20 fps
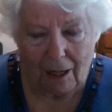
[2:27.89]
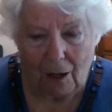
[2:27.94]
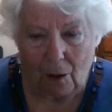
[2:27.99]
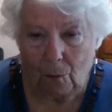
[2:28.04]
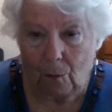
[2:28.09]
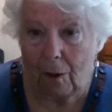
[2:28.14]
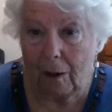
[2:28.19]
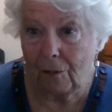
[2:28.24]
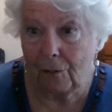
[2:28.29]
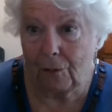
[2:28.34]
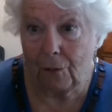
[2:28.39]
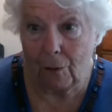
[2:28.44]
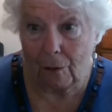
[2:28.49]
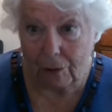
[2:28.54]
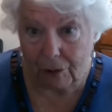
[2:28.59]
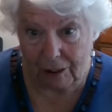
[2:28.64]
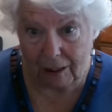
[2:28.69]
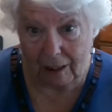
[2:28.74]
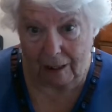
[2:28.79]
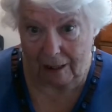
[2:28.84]
Well,
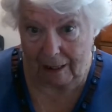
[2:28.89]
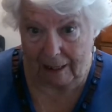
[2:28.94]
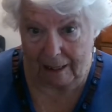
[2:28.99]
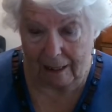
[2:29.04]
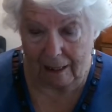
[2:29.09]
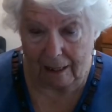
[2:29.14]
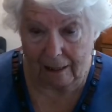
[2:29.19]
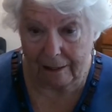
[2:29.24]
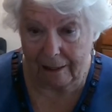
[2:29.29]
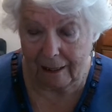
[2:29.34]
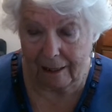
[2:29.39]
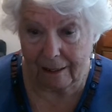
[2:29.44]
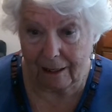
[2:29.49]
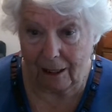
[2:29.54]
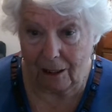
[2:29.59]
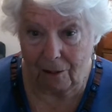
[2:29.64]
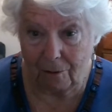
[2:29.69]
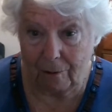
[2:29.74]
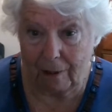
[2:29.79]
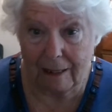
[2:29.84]
fortunately, I didn't
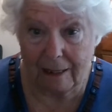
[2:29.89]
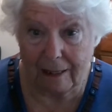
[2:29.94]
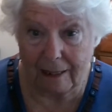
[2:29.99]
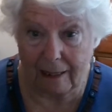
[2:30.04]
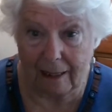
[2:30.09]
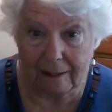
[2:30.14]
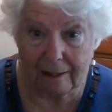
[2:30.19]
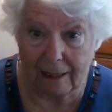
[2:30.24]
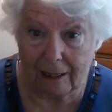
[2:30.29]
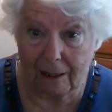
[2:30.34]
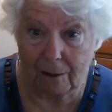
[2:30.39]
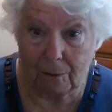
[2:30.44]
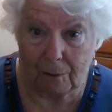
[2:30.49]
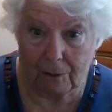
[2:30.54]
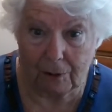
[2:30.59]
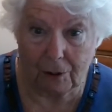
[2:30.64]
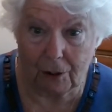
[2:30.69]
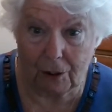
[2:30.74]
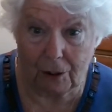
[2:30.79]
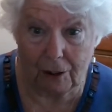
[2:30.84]
go racing as I
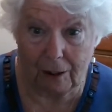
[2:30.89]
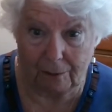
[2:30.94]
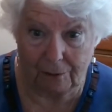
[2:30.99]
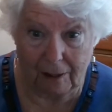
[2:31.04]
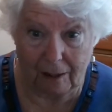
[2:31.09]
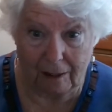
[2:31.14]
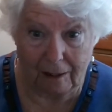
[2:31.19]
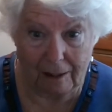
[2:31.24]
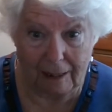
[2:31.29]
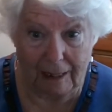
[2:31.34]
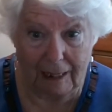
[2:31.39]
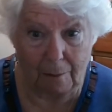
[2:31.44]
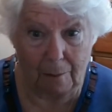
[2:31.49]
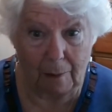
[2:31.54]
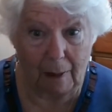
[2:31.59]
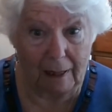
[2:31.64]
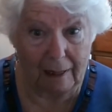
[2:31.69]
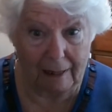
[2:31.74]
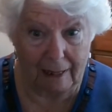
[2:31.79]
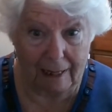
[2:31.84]
could have done in a
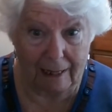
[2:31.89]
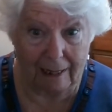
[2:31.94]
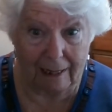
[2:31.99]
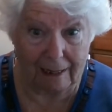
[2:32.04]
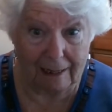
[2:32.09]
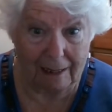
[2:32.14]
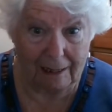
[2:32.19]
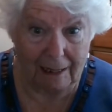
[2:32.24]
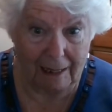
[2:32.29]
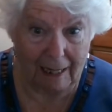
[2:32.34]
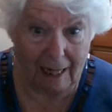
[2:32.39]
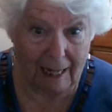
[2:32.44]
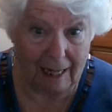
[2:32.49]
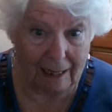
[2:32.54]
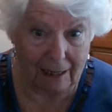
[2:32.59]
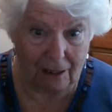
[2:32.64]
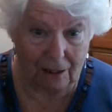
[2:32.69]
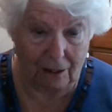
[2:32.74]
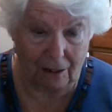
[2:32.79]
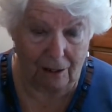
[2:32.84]
panic and
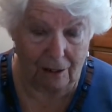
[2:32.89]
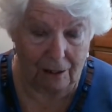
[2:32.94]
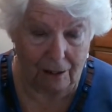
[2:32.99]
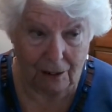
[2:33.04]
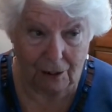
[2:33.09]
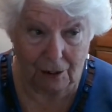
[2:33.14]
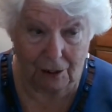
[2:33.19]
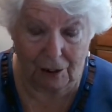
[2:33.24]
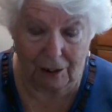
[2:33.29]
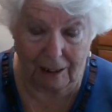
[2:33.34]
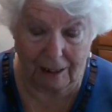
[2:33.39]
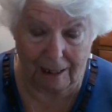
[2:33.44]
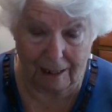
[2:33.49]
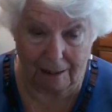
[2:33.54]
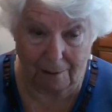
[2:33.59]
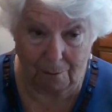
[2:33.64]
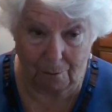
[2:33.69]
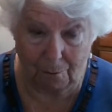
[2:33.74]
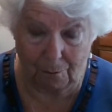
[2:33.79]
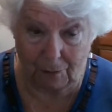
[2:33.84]
anger to the
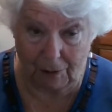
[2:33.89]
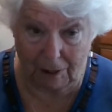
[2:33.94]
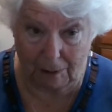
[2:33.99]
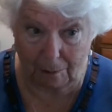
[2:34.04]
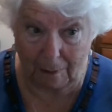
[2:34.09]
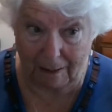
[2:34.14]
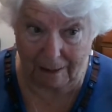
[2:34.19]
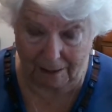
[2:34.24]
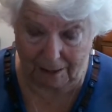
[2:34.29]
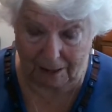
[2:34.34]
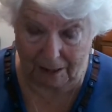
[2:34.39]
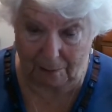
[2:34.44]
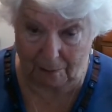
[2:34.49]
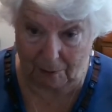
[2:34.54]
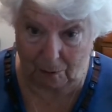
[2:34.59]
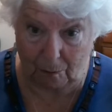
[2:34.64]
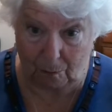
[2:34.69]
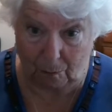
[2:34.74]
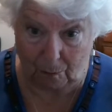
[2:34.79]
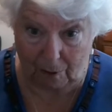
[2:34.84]
Specsavers
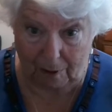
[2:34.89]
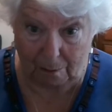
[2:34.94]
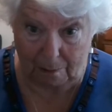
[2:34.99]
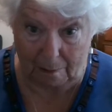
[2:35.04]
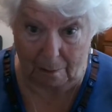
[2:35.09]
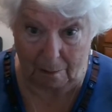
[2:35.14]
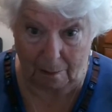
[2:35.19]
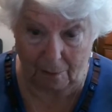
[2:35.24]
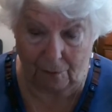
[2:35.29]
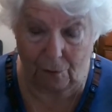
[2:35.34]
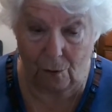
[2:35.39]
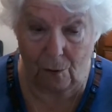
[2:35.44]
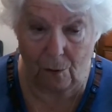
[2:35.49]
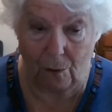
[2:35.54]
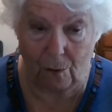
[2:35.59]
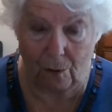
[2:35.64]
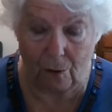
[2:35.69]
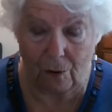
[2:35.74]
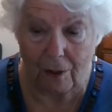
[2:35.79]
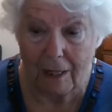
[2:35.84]
who I'd been
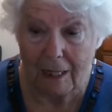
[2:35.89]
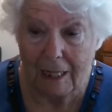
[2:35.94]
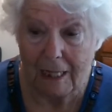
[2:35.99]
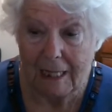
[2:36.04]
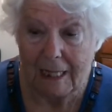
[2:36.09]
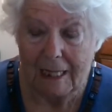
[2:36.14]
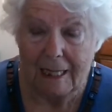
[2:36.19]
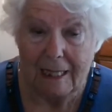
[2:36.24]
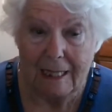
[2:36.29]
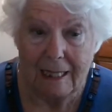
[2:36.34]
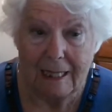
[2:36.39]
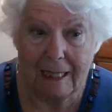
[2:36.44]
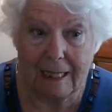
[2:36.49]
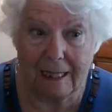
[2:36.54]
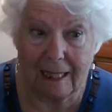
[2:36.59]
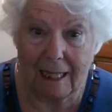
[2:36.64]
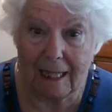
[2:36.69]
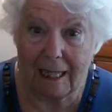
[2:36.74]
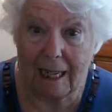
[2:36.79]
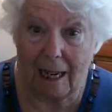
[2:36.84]
before to
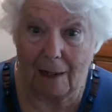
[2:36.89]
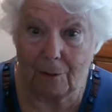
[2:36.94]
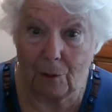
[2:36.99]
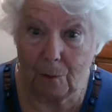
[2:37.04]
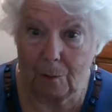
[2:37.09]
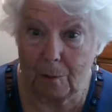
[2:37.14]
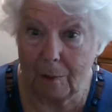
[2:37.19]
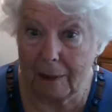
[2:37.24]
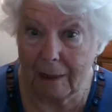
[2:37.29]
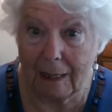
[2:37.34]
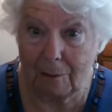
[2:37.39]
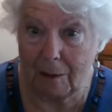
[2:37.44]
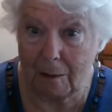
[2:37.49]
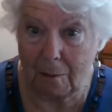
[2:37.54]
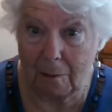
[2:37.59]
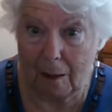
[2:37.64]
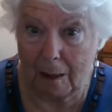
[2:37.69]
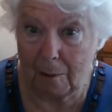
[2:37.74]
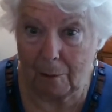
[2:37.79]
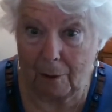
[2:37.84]
say, have you been giving
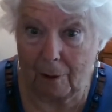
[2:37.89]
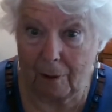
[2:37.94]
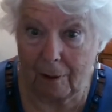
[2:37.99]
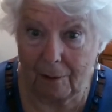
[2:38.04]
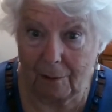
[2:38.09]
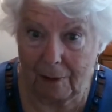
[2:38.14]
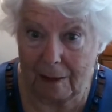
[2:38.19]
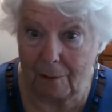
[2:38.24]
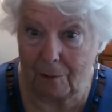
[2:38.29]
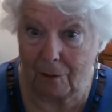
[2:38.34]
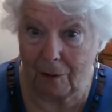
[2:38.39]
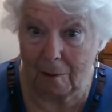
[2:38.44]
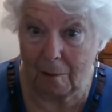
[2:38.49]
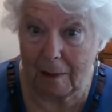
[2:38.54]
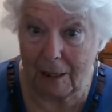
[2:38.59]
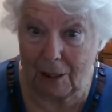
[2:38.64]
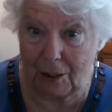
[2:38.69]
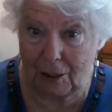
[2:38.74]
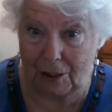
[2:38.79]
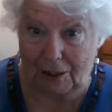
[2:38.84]
my private
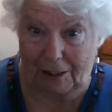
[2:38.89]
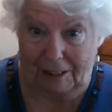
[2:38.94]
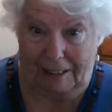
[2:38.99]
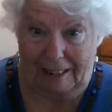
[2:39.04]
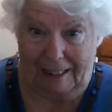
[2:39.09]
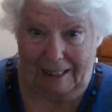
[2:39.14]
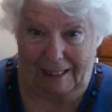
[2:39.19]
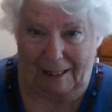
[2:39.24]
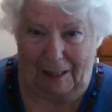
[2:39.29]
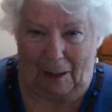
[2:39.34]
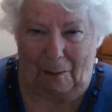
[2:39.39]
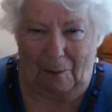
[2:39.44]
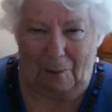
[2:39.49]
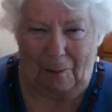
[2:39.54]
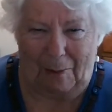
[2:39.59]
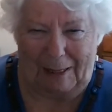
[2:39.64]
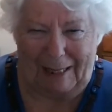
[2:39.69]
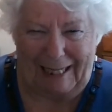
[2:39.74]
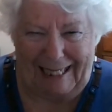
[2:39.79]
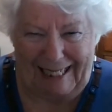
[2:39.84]
information to
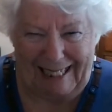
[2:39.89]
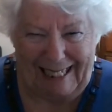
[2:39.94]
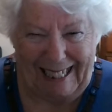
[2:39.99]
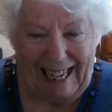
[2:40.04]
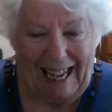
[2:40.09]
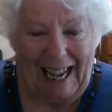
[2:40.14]
somebody?